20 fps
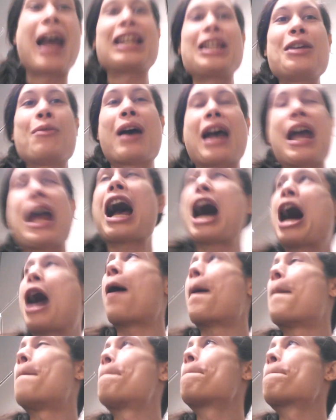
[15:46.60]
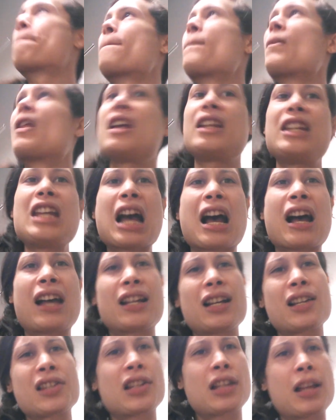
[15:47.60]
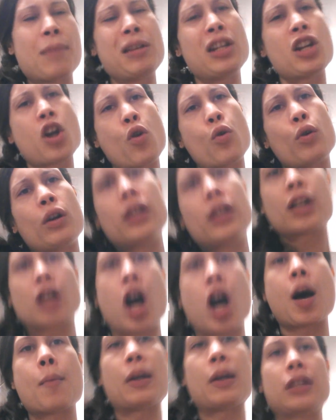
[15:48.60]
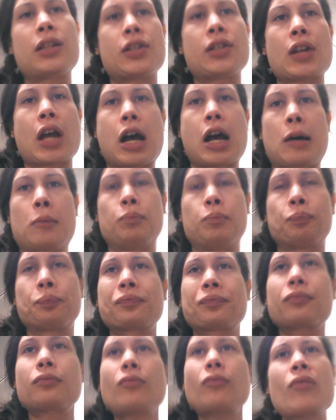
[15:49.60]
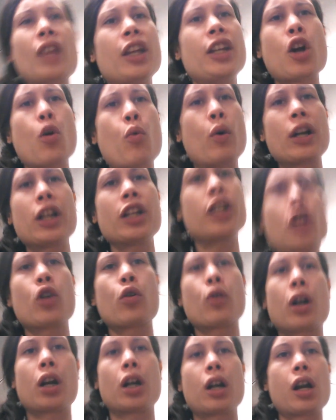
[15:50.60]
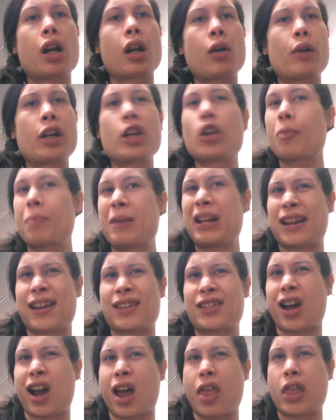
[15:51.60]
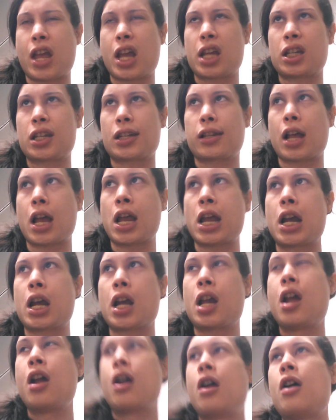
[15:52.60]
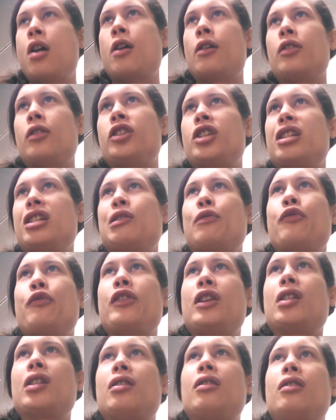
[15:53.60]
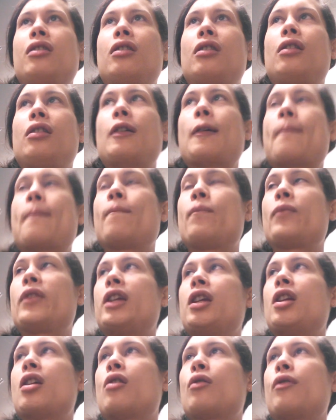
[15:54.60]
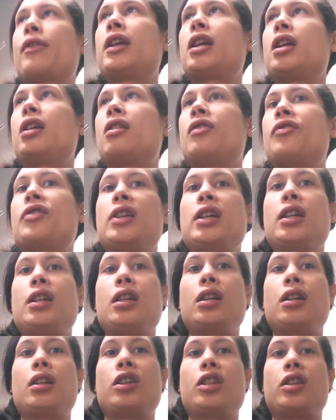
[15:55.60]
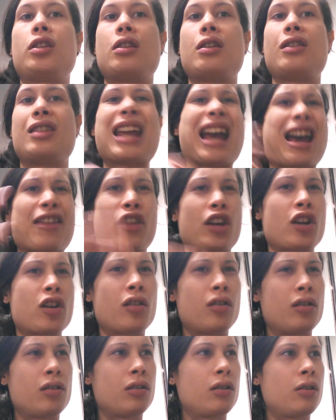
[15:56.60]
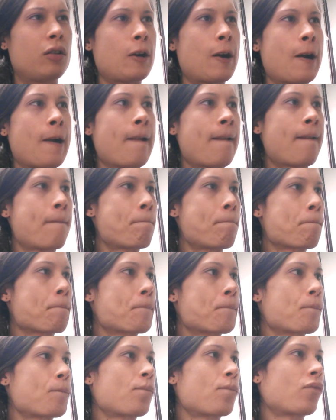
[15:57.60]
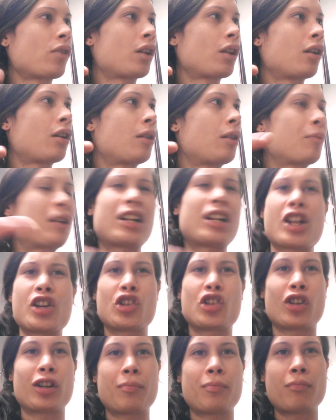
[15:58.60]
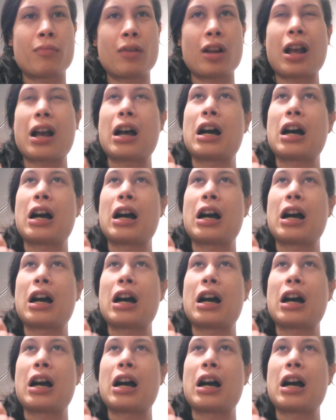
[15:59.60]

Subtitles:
anyway, yeah, I guess let me know in the comments, you know, what are your opinions on this? Like, do you feel, you know, the ethical conundrum?